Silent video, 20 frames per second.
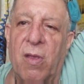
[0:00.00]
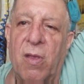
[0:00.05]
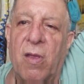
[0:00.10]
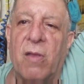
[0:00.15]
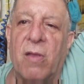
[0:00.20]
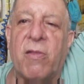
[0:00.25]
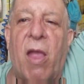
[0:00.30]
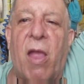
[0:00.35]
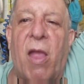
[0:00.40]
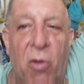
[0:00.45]

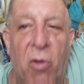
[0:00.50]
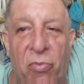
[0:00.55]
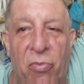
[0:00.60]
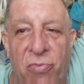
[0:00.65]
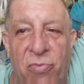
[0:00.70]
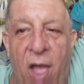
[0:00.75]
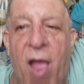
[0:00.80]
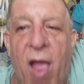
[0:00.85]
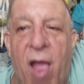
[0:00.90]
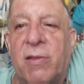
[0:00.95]
They will
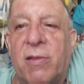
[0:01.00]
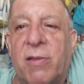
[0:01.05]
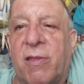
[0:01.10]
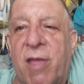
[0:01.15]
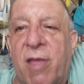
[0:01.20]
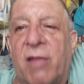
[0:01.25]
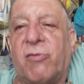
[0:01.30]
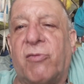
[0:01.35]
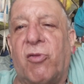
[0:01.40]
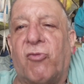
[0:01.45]
not
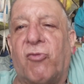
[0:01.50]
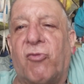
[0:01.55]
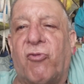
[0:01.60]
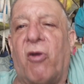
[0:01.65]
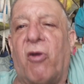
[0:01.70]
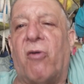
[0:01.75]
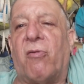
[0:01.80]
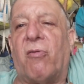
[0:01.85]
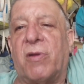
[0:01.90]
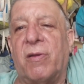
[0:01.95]
get the
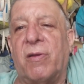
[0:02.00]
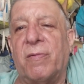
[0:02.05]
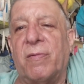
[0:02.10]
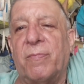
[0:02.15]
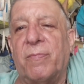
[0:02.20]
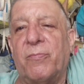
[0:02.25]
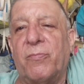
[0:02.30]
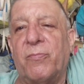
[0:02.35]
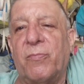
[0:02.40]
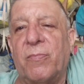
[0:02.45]
joke.
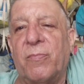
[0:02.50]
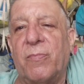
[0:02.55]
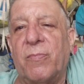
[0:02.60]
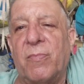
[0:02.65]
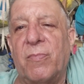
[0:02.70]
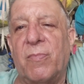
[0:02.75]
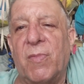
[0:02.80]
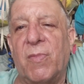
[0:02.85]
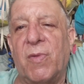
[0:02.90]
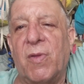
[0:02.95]

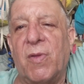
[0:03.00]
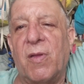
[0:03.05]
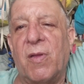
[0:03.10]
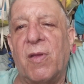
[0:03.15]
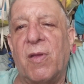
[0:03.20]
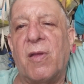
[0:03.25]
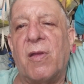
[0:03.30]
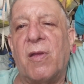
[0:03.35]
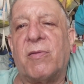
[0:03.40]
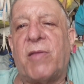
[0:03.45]

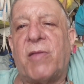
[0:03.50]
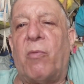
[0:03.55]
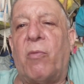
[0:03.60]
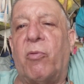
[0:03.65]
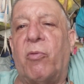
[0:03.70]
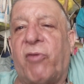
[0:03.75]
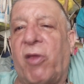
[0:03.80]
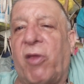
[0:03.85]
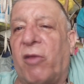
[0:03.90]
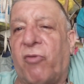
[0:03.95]
They will
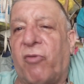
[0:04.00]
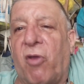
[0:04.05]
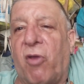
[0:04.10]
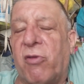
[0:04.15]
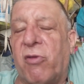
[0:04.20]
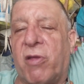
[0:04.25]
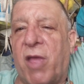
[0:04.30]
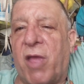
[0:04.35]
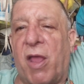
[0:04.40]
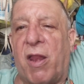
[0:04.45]
say, sir,
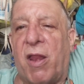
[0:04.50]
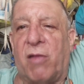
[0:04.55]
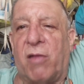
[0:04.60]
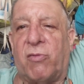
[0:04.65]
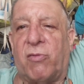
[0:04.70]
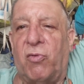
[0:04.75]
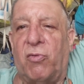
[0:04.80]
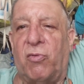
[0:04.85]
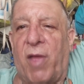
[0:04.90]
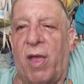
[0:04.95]
you cannot
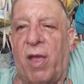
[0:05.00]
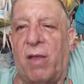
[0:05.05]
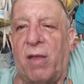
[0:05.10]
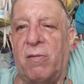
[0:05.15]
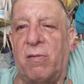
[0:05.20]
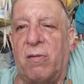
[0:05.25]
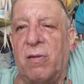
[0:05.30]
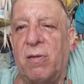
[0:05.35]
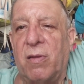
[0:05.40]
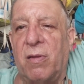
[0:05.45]
do that.
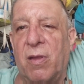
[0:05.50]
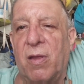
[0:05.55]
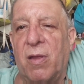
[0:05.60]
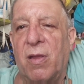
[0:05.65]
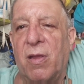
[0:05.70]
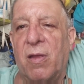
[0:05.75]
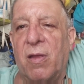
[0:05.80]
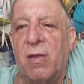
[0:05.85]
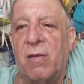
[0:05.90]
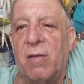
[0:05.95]

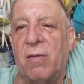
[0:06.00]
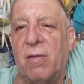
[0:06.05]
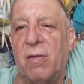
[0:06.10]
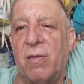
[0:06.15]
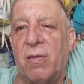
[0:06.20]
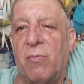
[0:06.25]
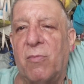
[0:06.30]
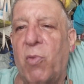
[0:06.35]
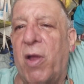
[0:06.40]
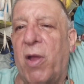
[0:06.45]

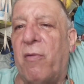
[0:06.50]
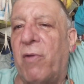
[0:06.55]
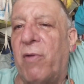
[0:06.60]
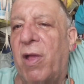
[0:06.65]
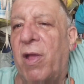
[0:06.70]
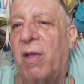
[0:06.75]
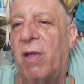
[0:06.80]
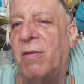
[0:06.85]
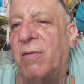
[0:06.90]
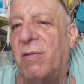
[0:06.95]

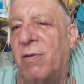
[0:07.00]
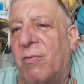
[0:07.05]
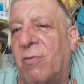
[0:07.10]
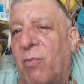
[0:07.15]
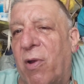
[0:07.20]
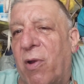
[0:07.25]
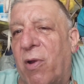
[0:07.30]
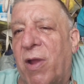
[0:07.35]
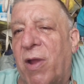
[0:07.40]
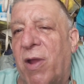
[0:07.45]

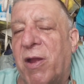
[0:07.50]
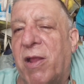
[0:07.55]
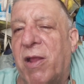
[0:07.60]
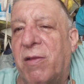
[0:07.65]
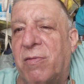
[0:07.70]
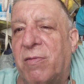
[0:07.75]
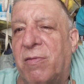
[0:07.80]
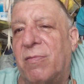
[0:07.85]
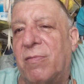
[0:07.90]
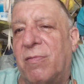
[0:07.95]
Where
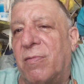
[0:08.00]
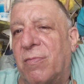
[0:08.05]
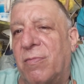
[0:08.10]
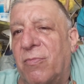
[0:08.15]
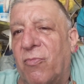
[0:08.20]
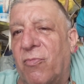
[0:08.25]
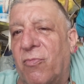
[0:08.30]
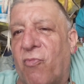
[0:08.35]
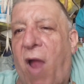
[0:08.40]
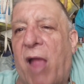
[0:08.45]
any
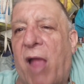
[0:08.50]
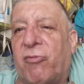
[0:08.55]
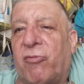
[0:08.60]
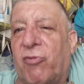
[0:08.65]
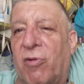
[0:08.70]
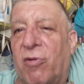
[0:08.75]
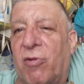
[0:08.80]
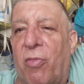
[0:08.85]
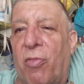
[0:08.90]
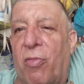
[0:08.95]

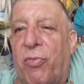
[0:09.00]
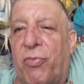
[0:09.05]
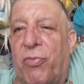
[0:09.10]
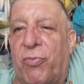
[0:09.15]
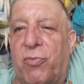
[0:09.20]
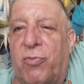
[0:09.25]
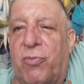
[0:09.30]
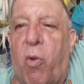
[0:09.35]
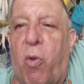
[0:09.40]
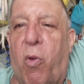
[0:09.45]
rational,
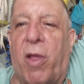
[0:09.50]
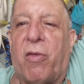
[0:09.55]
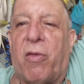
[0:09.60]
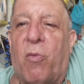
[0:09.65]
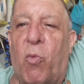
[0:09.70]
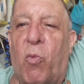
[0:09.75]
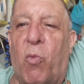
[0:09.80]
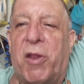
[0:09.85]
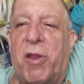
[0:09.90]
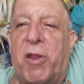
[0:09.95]

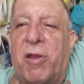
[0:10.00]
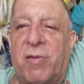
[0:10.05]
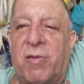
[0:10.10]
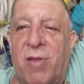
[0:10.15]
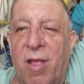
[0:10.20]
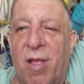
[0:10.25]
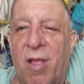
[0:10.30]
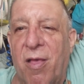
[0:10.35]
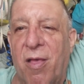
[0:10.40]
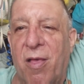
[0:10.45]
quick-witted
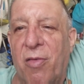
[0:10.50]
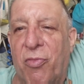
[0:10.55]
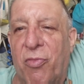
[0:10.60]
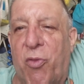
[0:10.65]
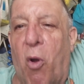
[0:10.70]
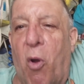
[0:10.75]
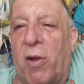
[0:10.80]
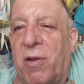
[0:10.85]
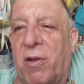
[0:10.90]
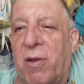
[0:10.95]
thought,